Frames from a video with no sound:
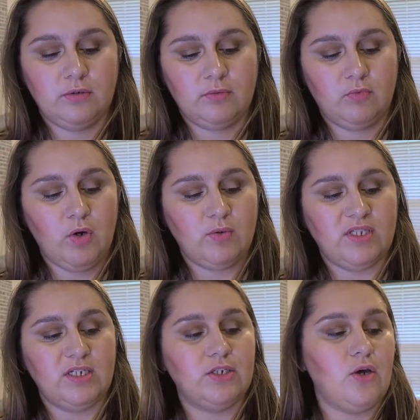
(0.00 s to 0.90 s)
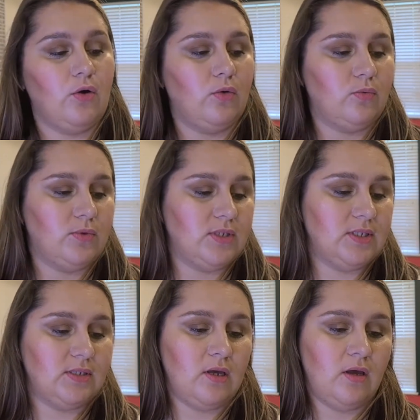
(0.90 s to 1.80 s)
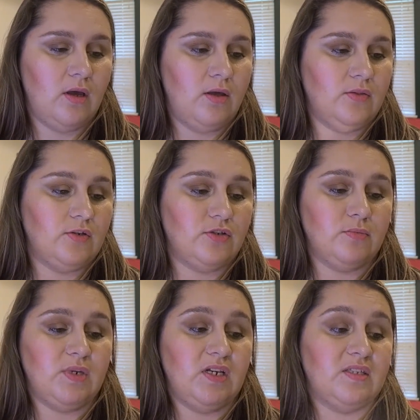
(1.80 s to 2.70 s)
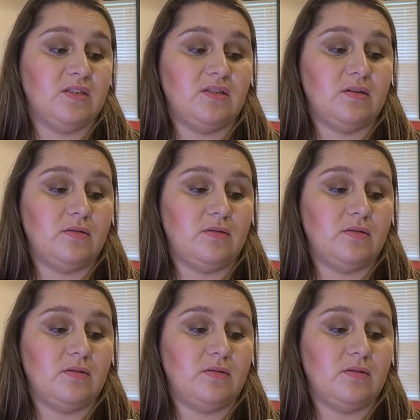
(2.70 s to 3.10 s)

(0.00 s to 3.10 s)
rosy tones. There's some nice